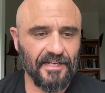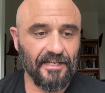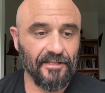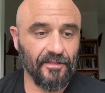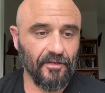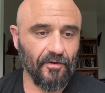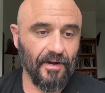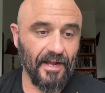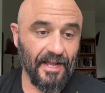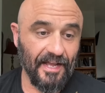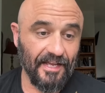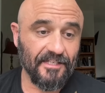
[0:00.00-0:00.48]
and
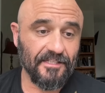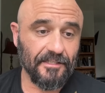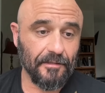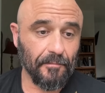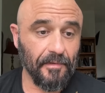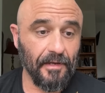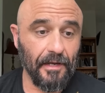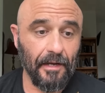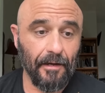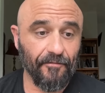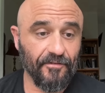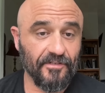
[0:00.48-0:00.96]
there has to
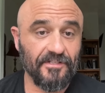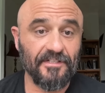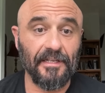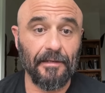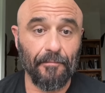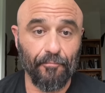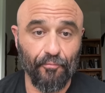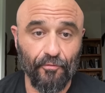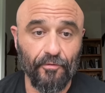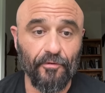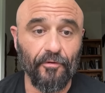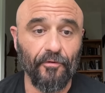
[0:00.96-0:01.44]
be obviously
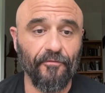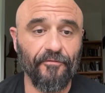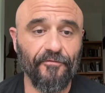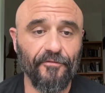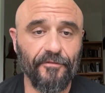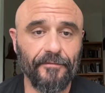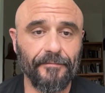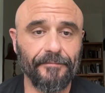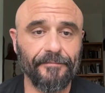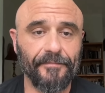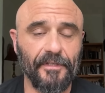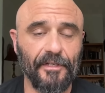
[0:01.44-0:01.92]
proof.
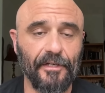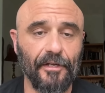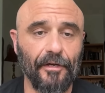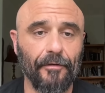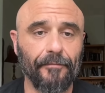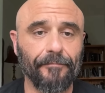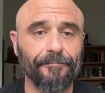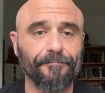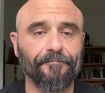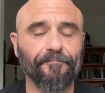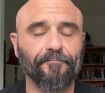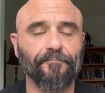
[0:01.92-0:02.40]
You
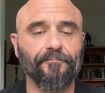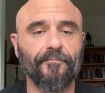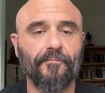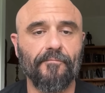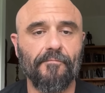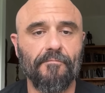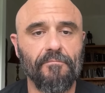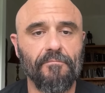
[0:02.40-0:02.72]
know, now